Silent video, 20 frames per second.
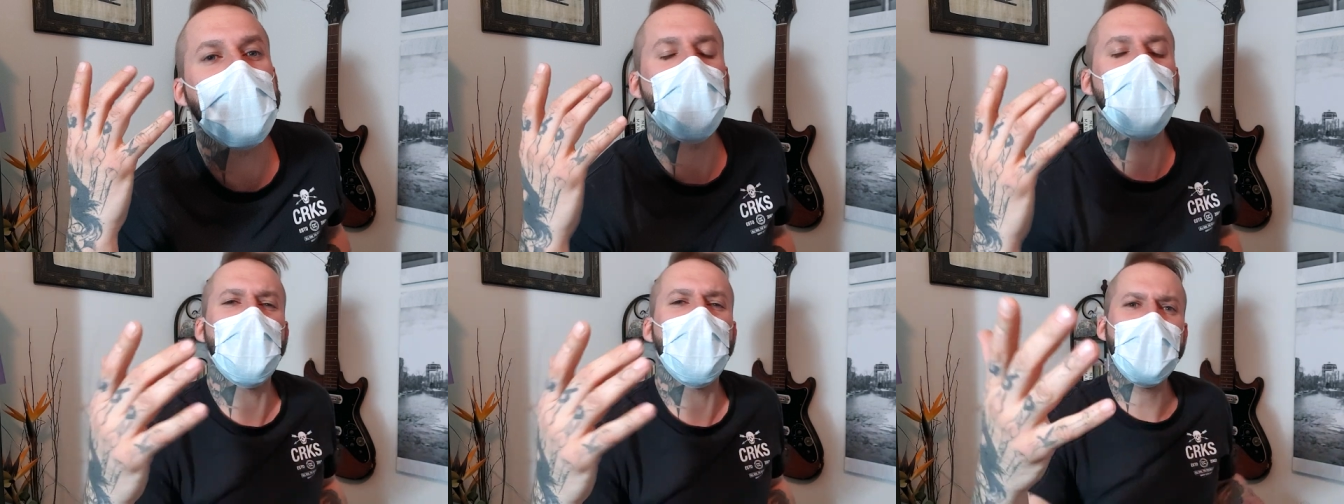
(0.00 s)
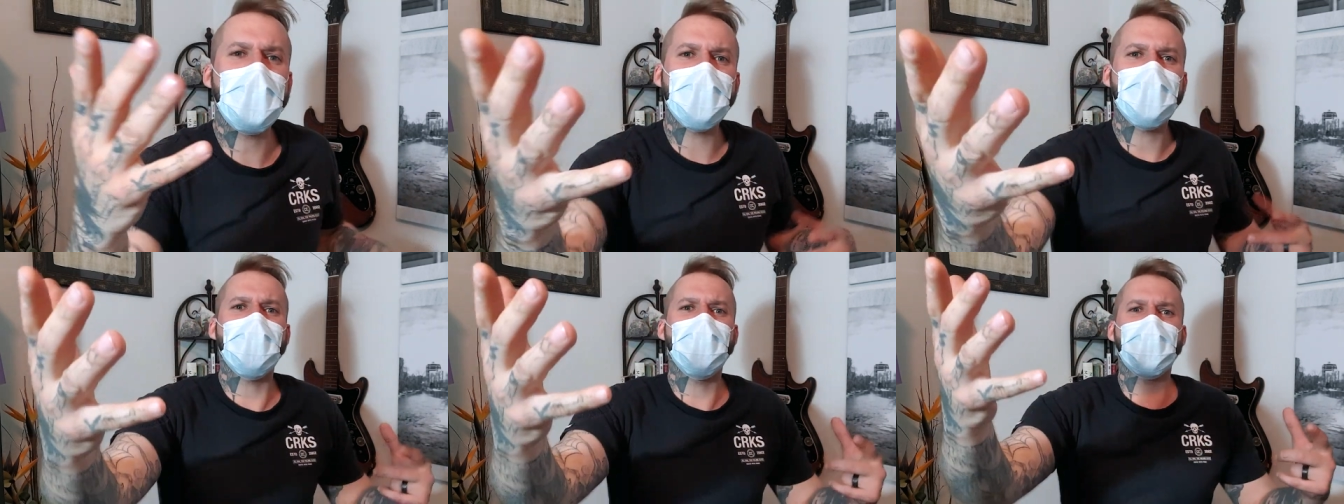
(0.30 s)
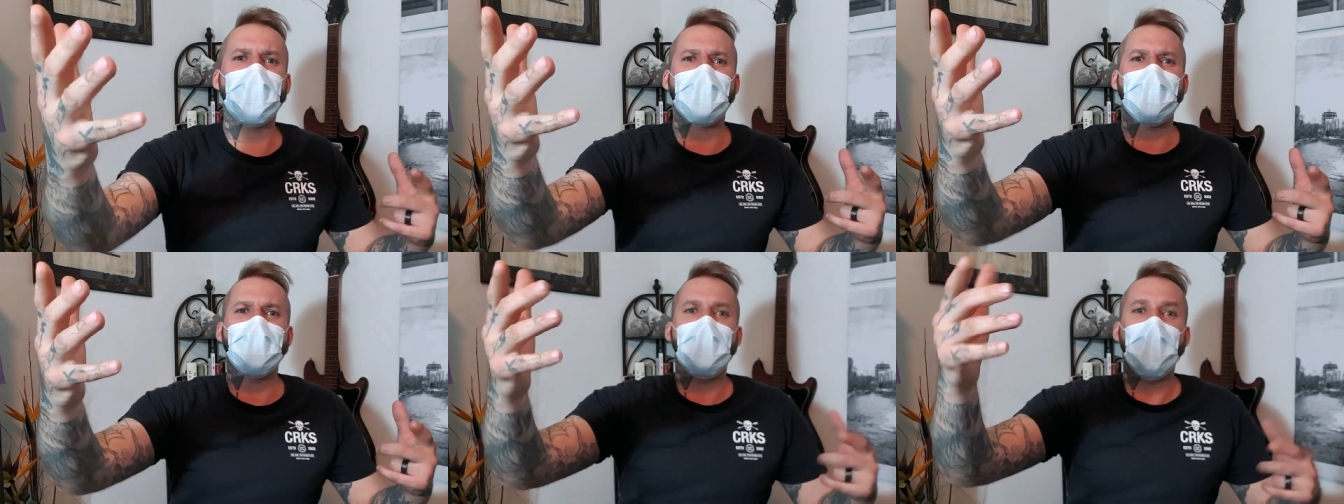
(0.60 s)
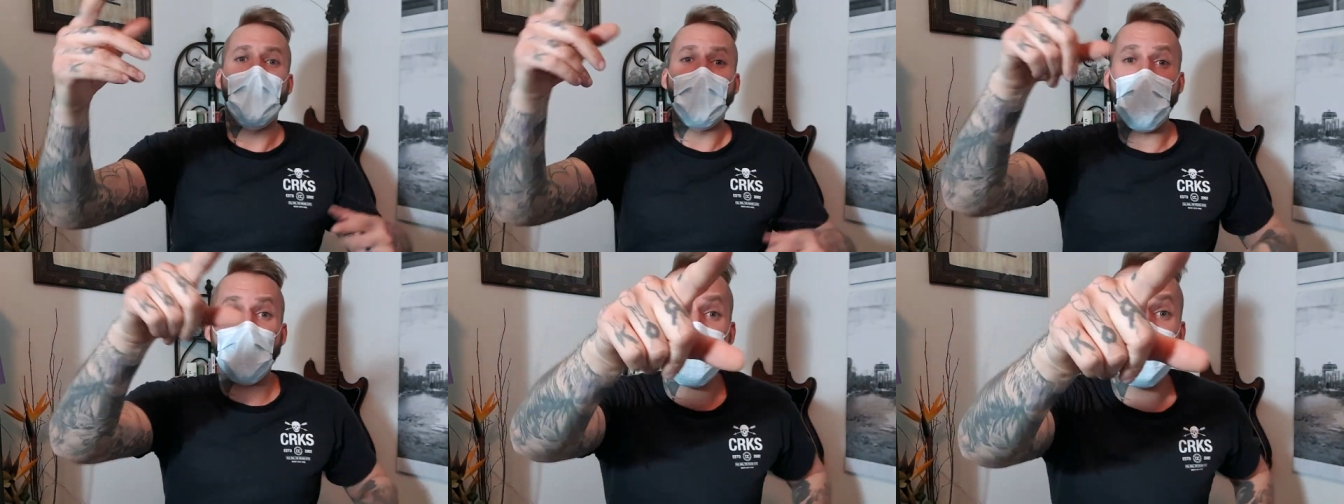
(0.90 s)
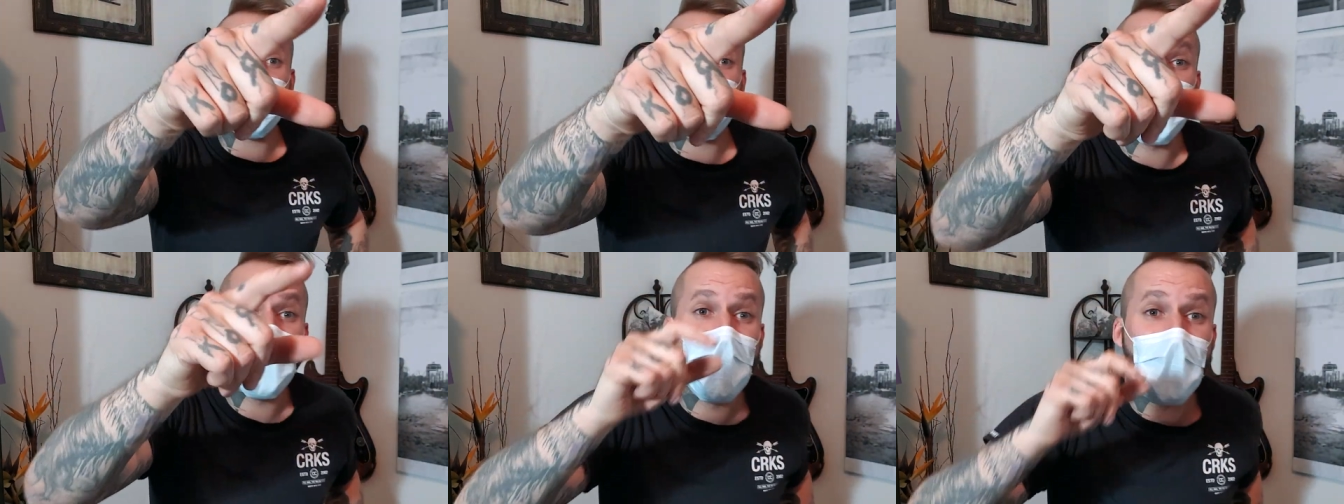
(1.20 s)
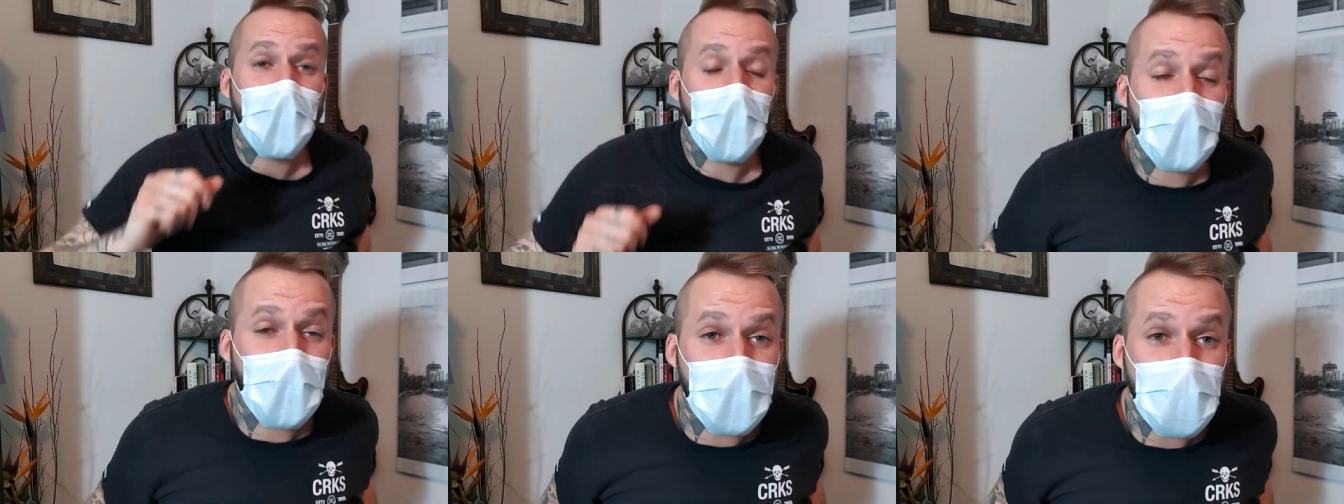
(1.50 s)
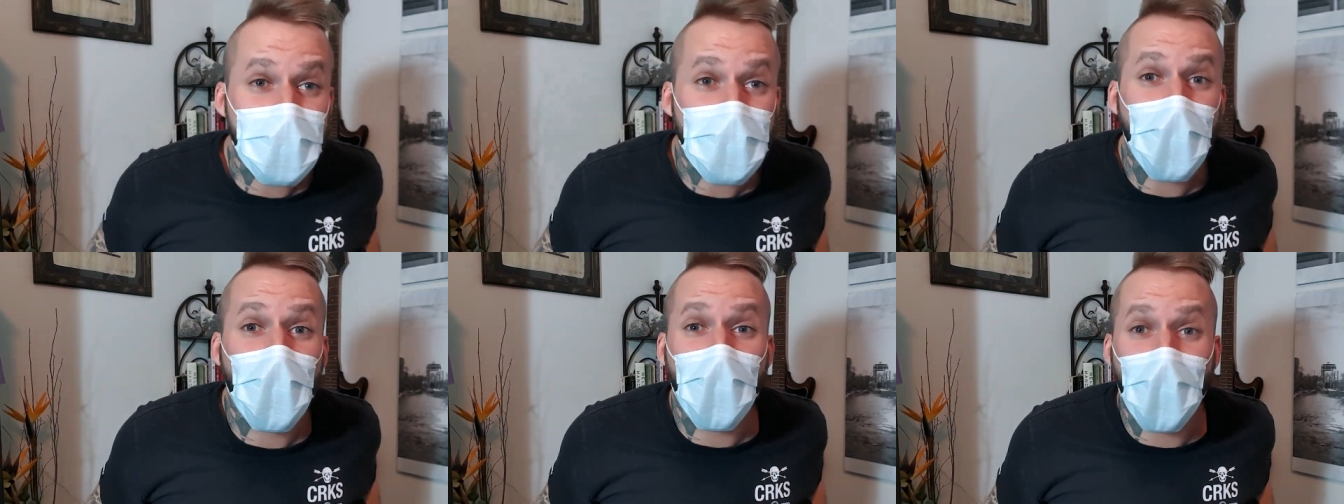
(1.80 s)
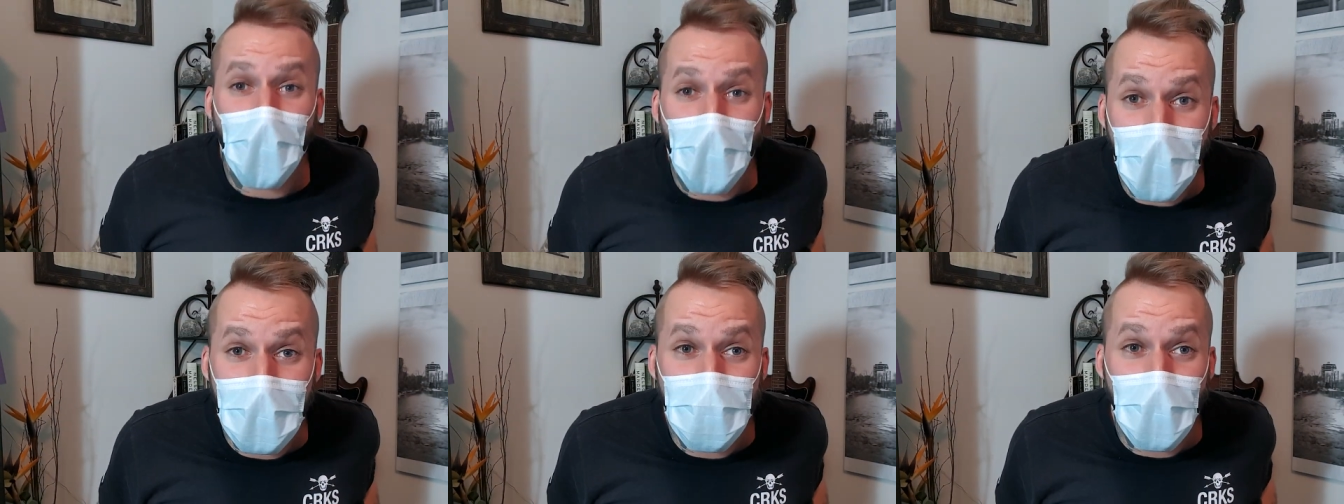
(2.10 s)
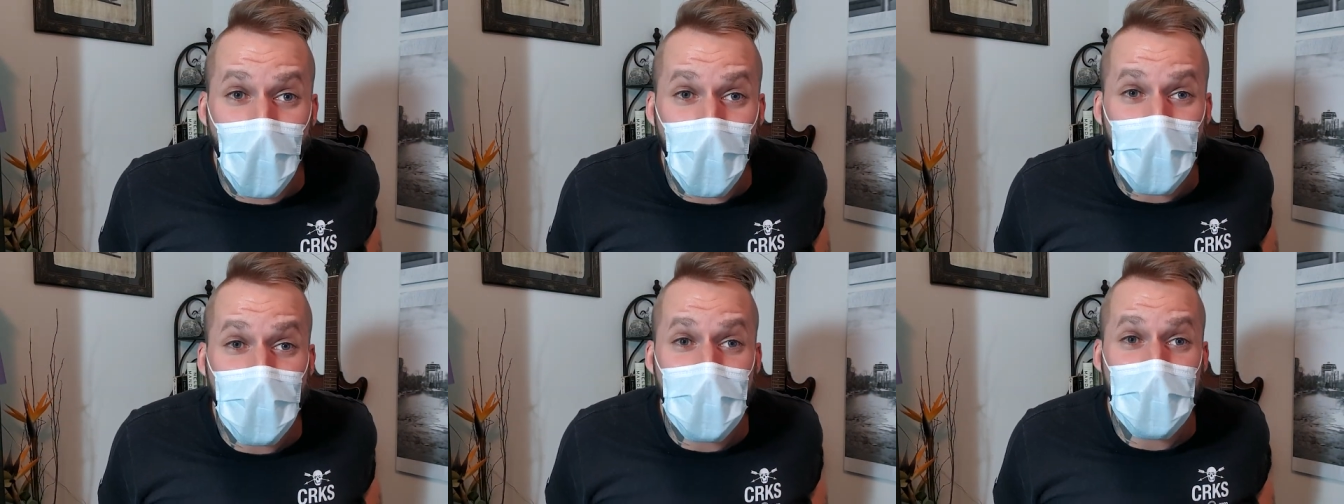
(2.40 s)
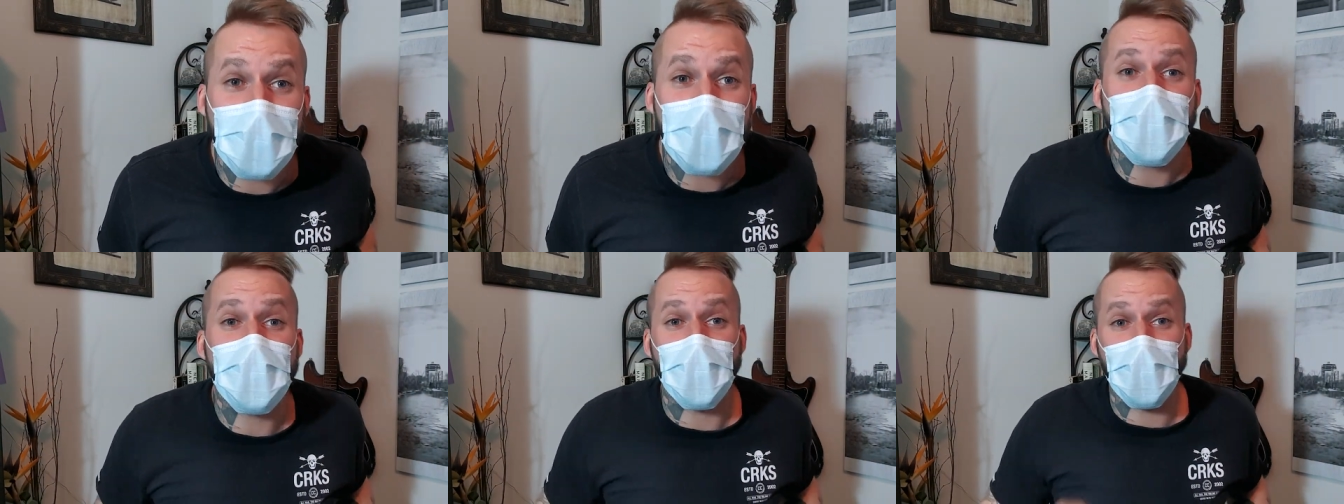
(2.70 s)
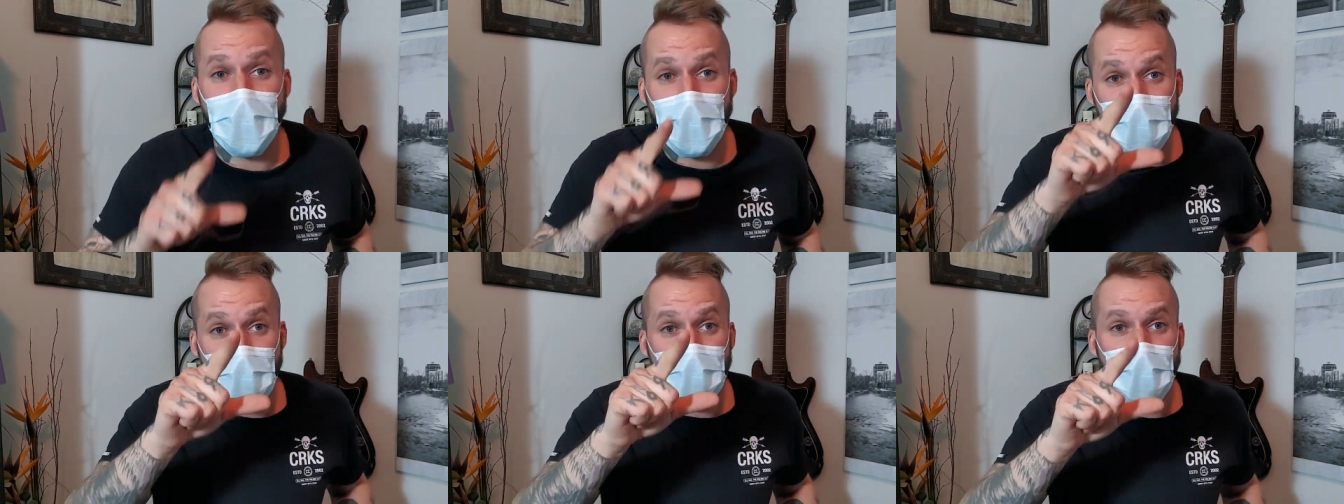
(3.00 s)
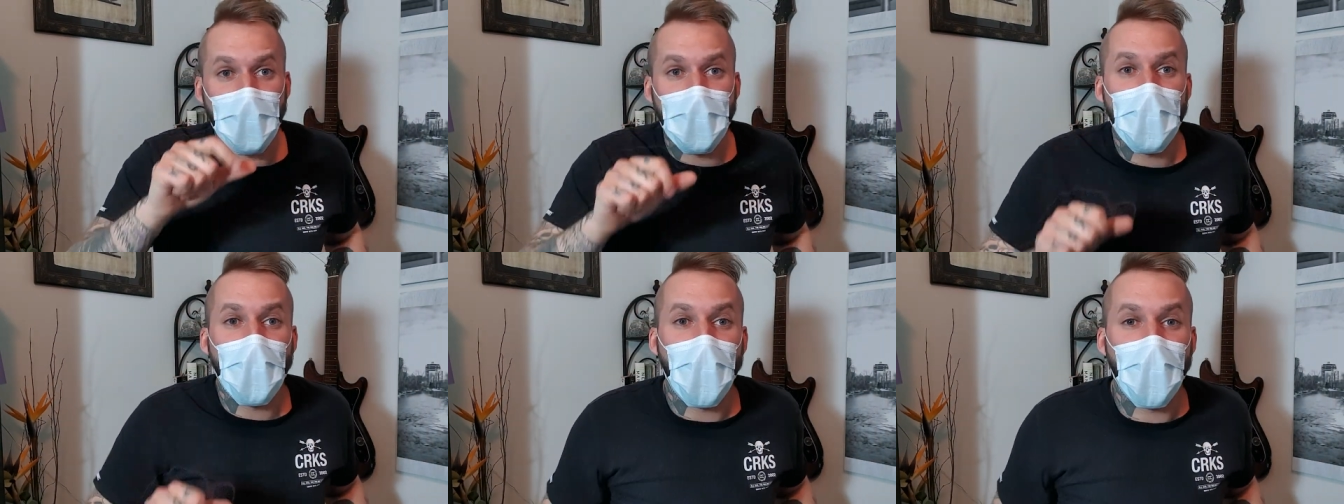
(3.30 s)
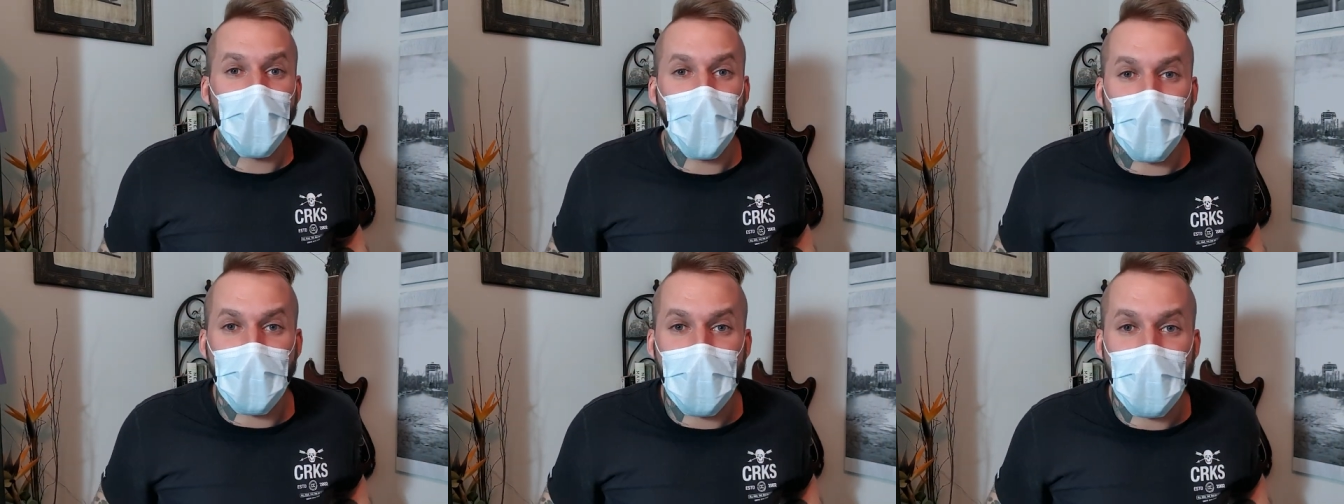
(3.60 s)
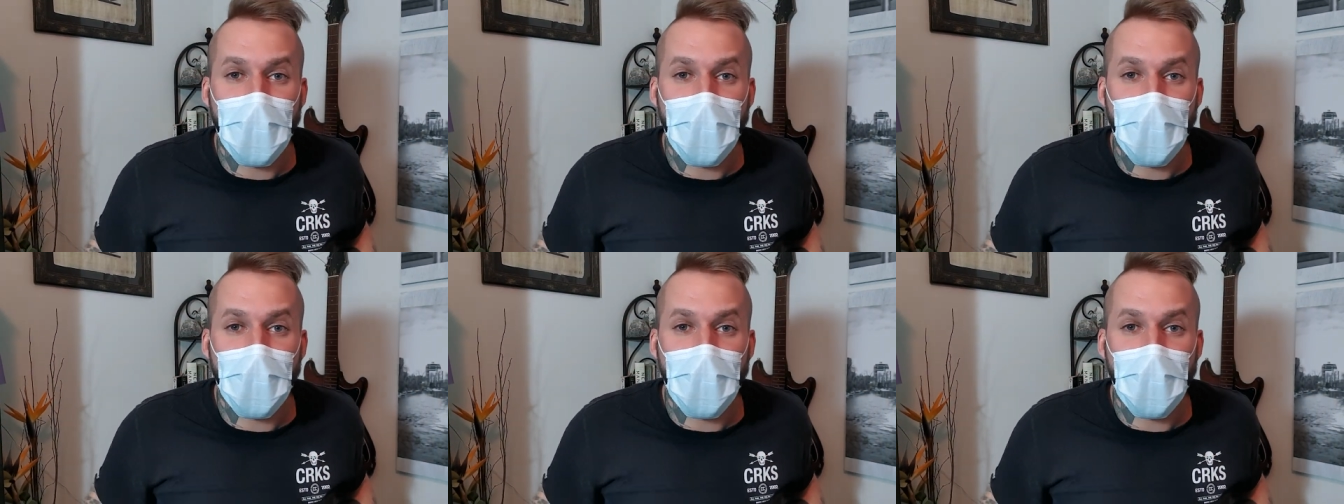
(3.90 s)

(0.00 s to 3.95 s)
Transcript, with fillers: what are you doing? Also, I got to show one more thing to you. Hold on,